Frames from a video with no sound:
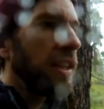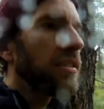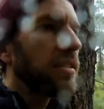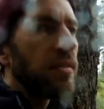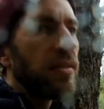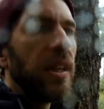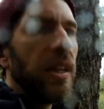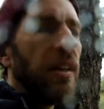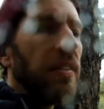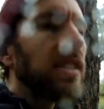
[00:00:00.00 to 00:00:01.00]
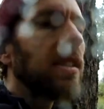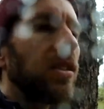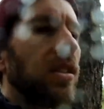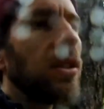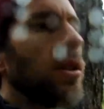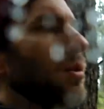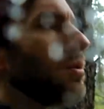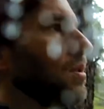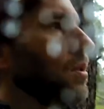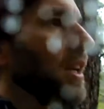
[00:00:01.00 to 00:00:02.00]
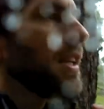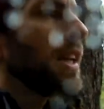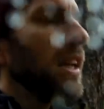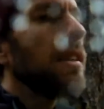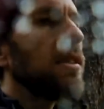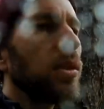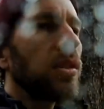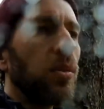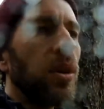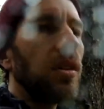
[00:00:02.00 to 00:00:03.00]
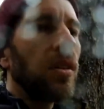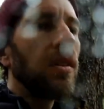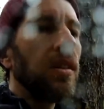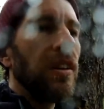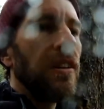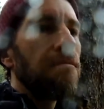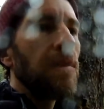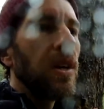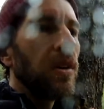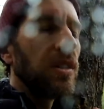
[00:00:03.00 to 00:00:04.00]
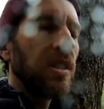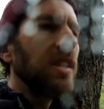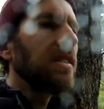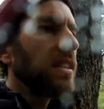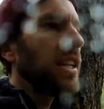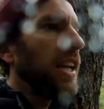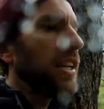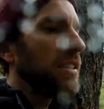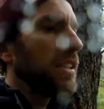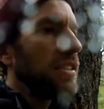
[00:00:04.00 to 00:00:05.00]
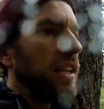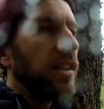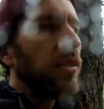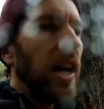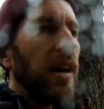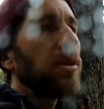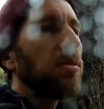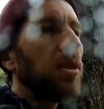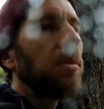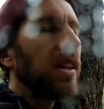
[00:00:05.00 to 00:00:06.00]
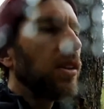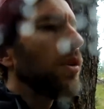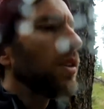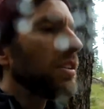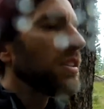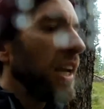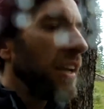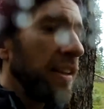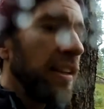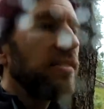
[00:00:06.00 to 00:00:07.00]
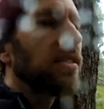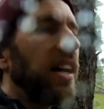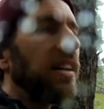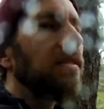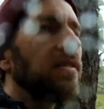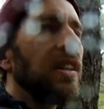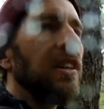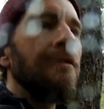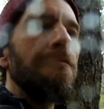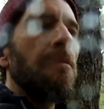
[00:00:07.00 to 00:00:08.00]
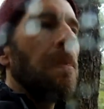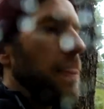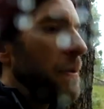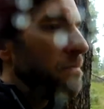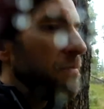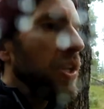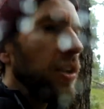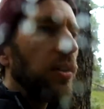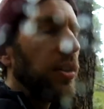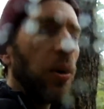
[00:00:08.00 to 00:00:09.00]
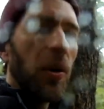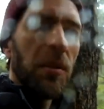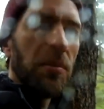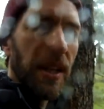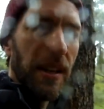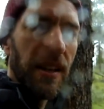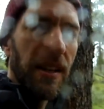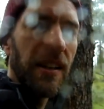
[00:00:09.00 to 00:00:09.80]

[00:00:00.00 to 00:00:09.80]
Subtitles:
list of things that you can do to engage with the world. Seize the day, as they say, grab the bull by the horns and live life. You don't want to be